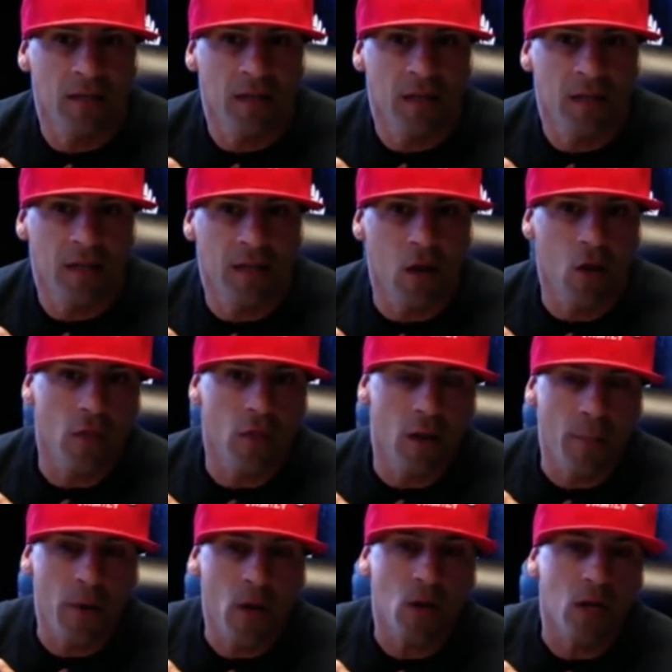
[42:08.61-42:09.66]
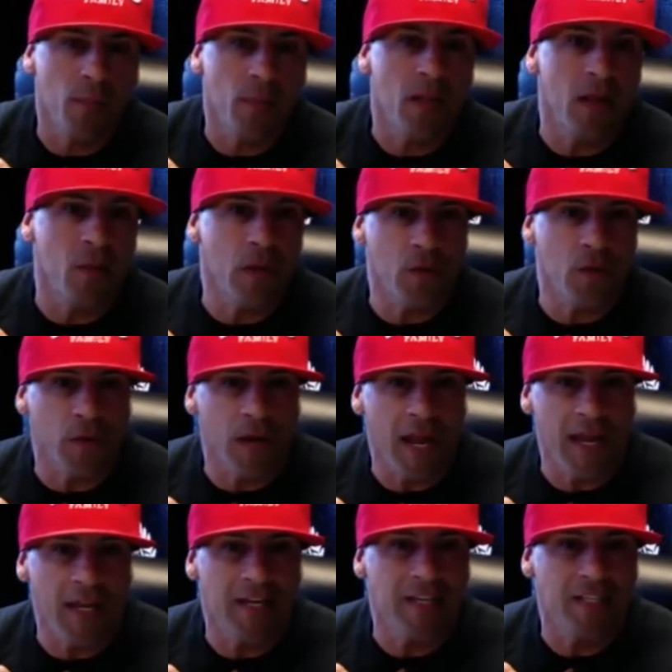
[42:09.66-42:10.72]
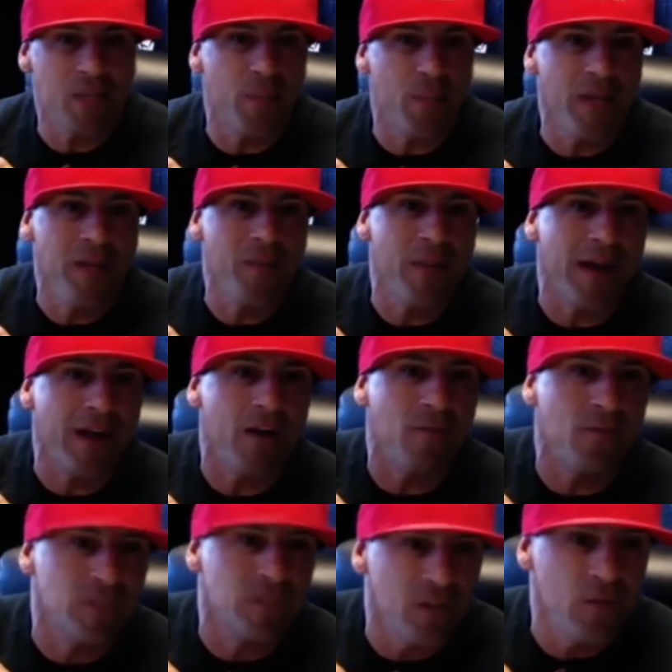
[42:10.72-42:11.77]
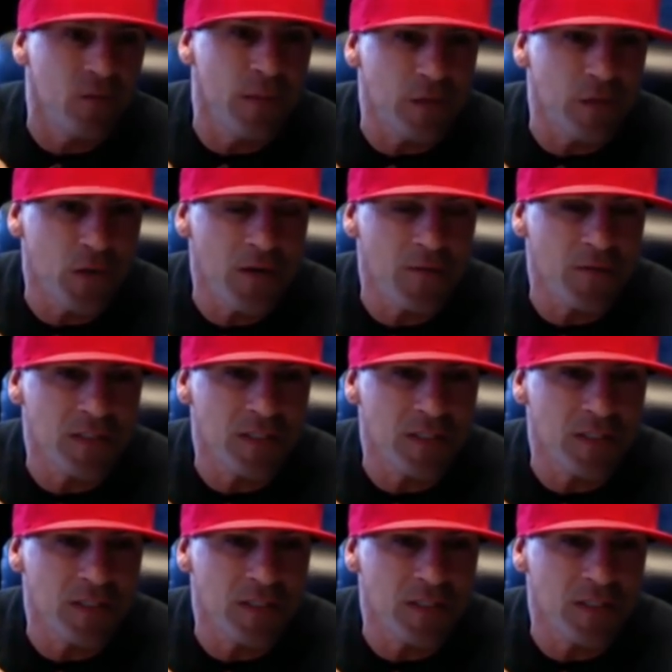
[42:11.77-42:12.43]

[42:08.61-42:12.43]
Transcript: You know, the apparel company that we created is to piggyback off a self-made training facility.